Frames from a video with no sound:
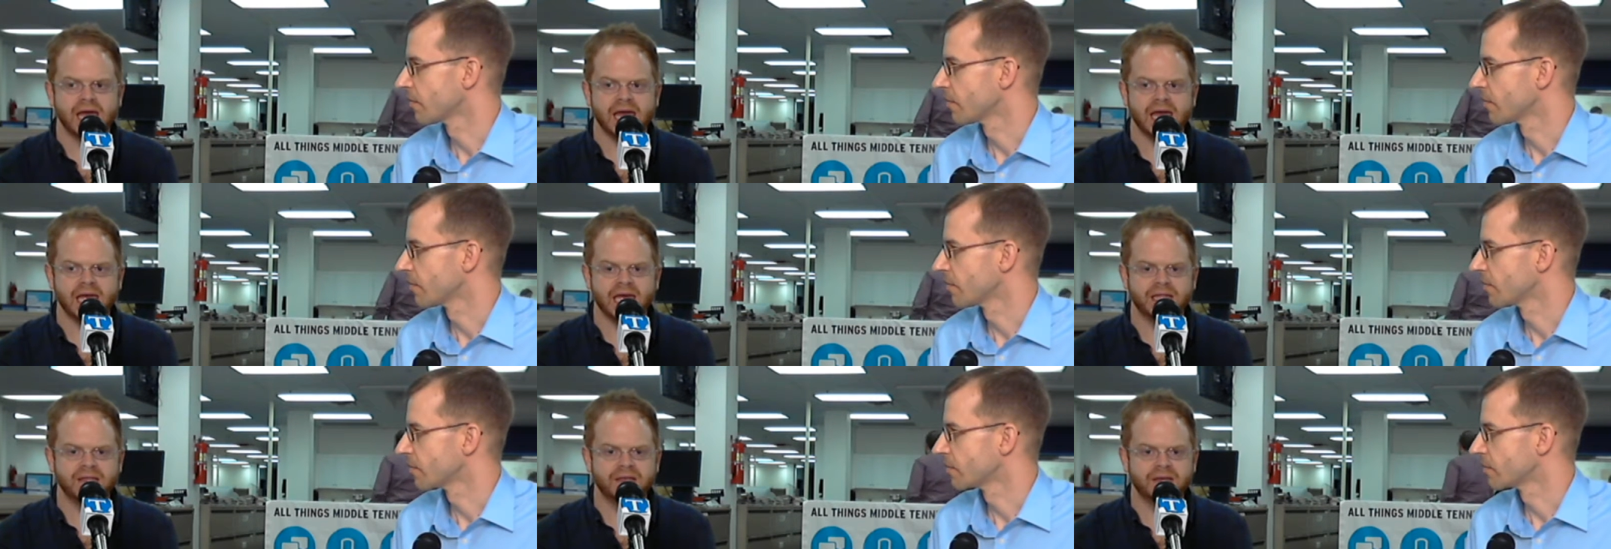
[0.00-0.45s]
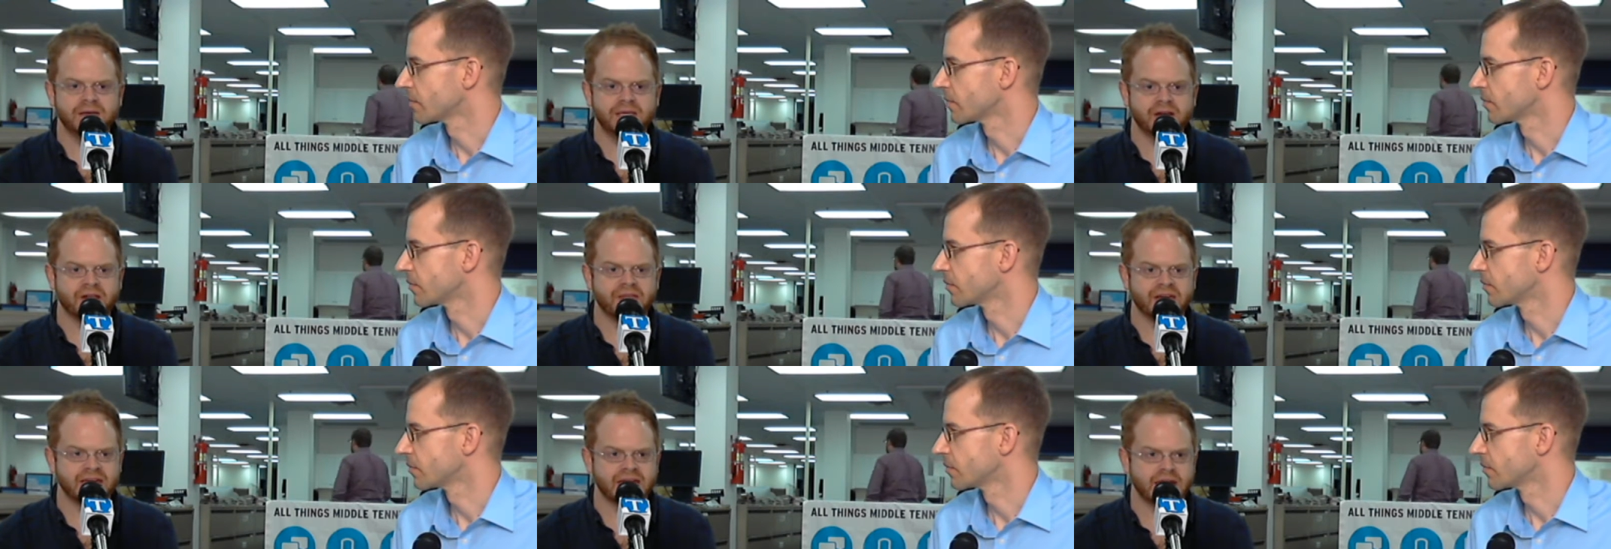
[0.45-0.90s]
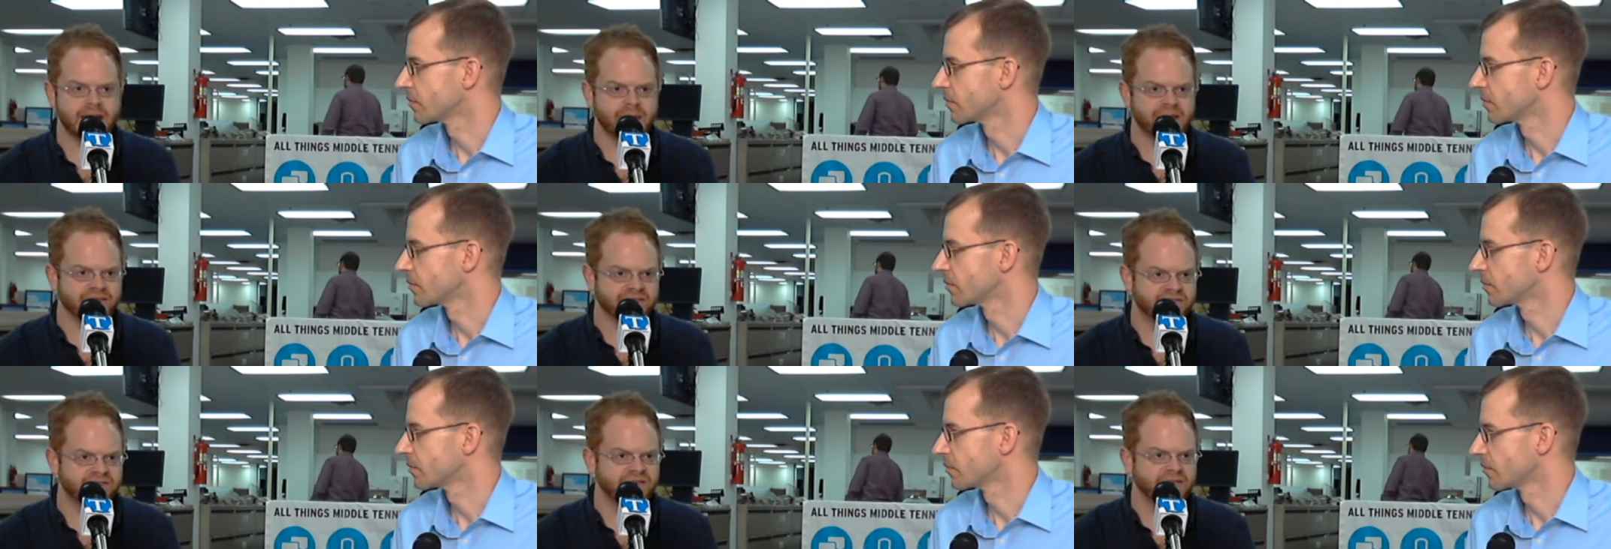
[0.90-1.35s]
Speaker 1: And, you know, that
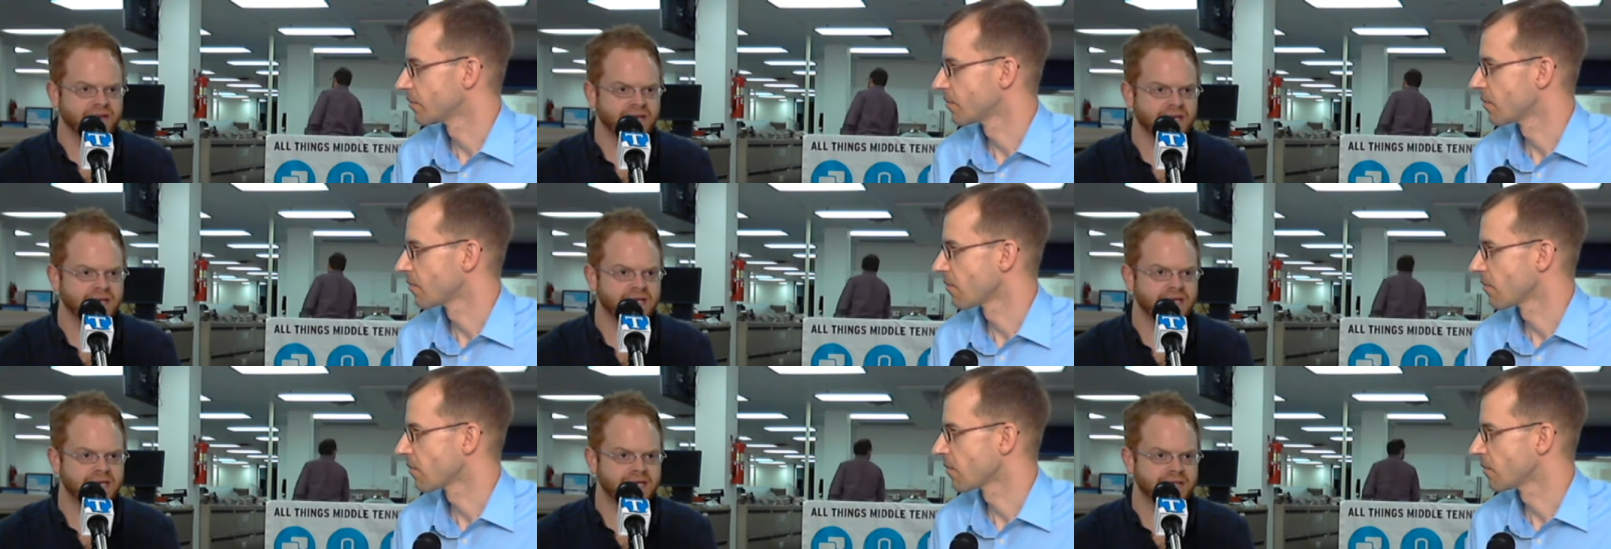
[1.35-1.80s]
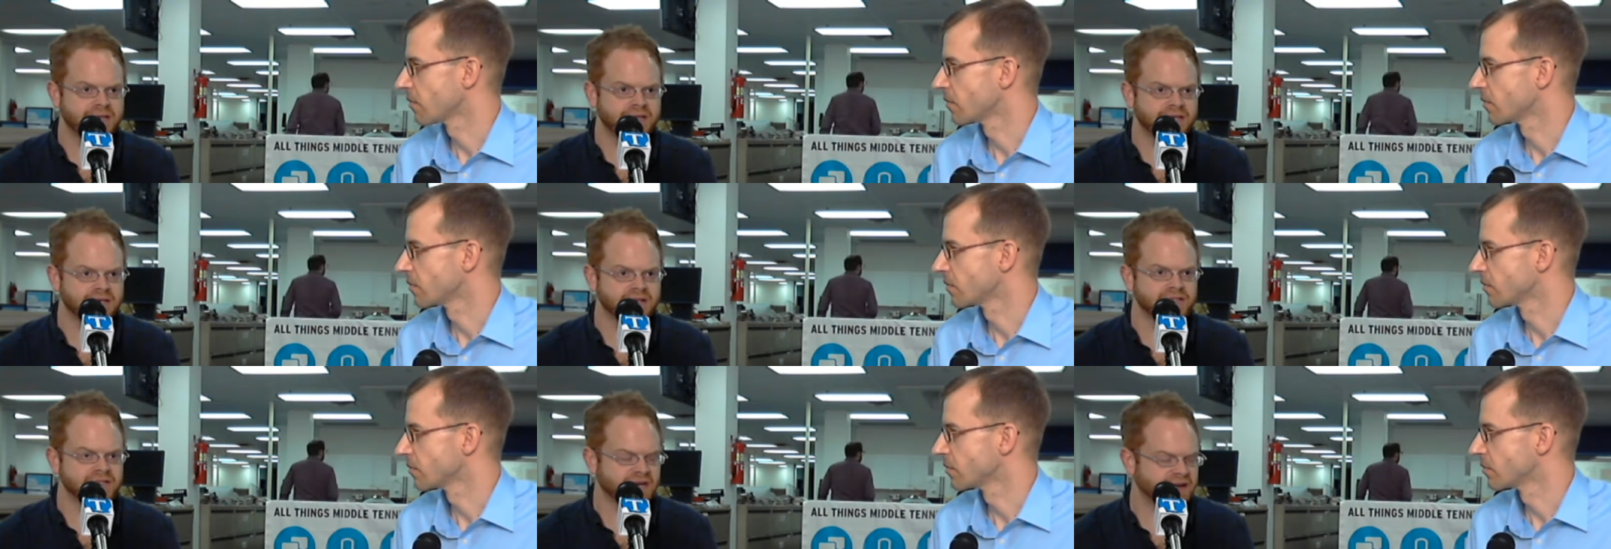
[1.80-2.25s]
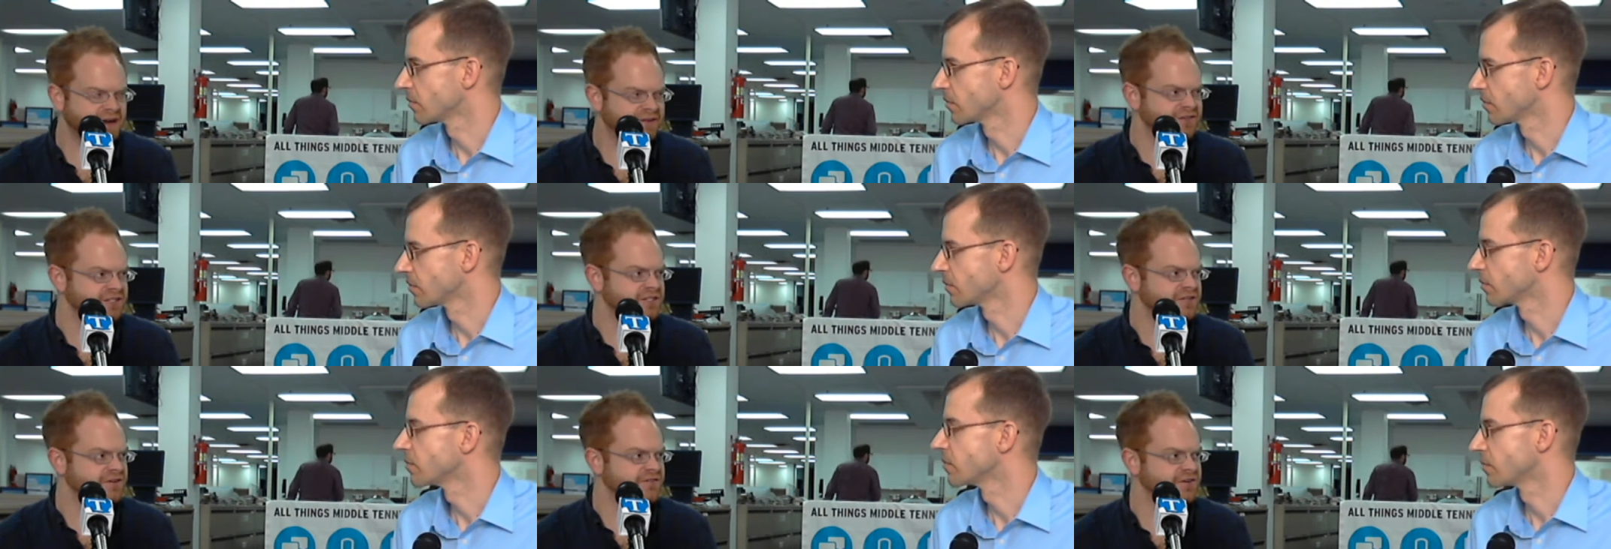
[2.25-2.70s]
kind of, you know, it's
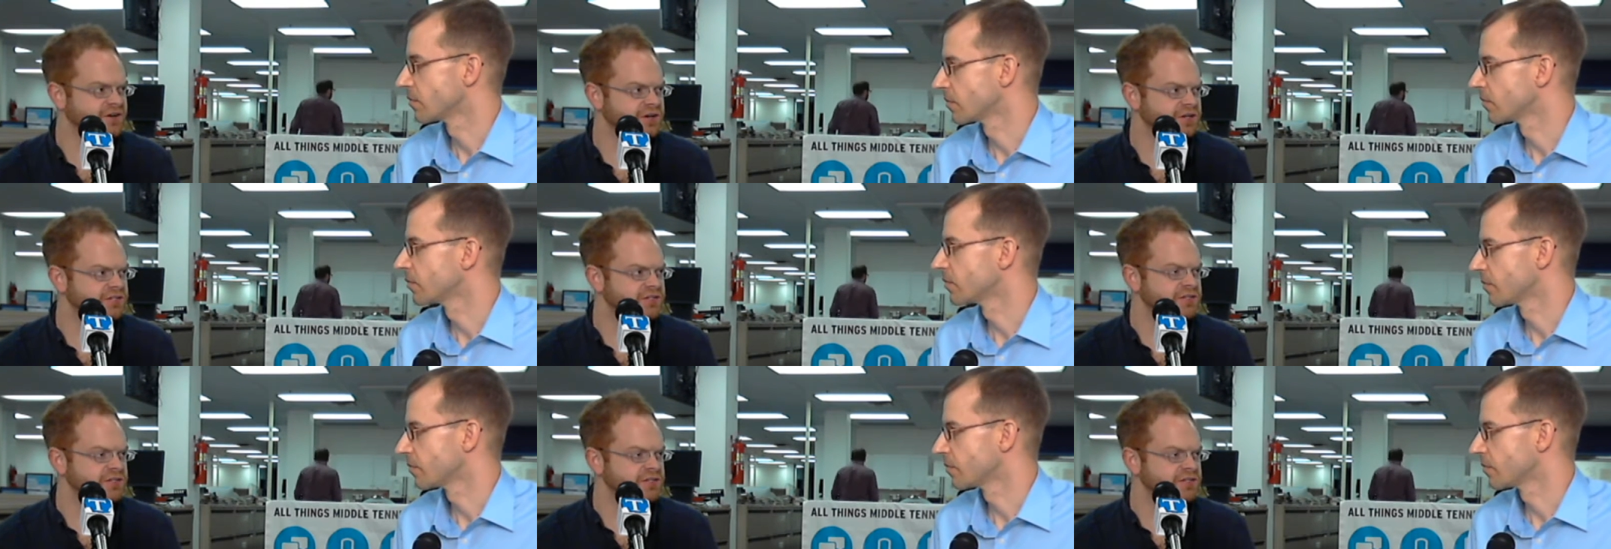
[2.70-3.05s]
obviously a very